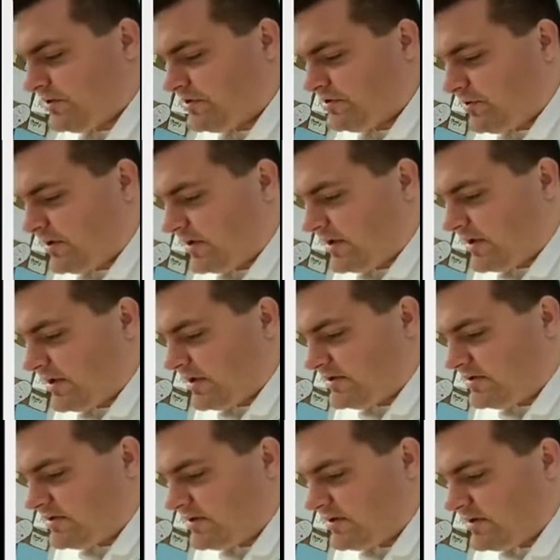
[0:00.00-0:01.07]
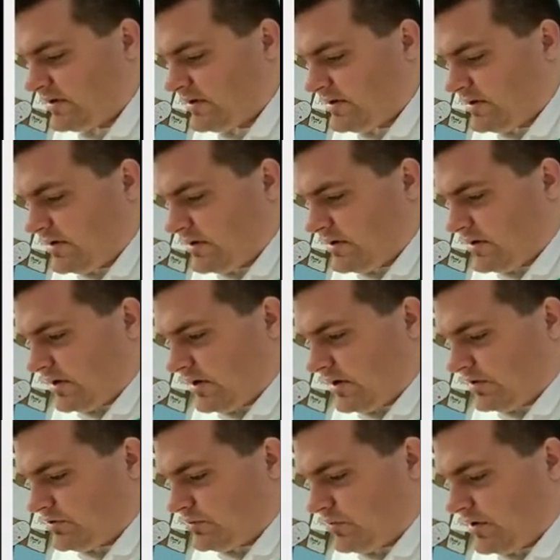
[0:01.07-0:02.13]
So we're going to get
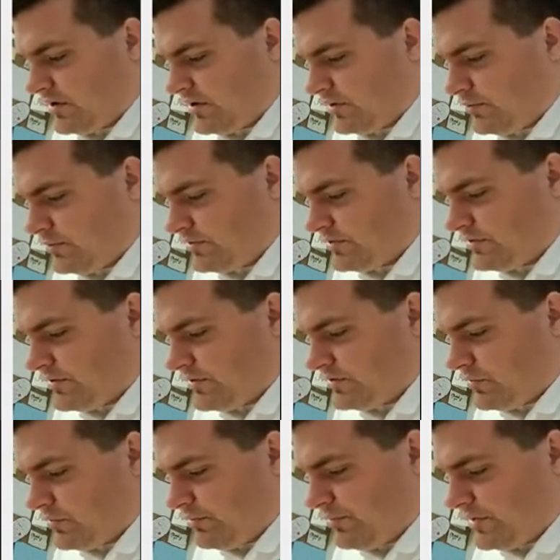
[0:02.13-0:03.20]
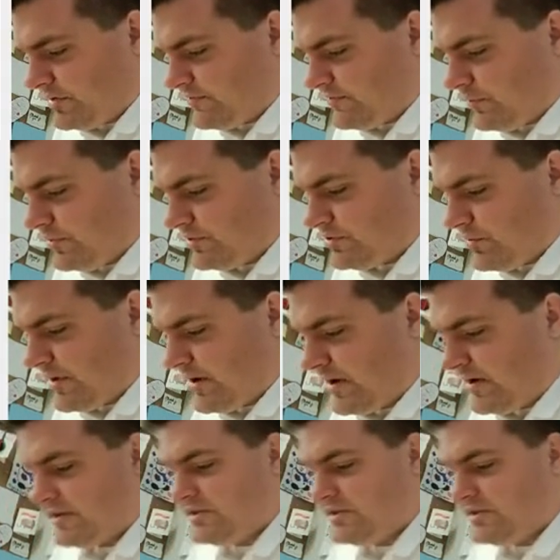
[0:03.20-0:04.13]
r squared equals 3 squared plus 4 squared.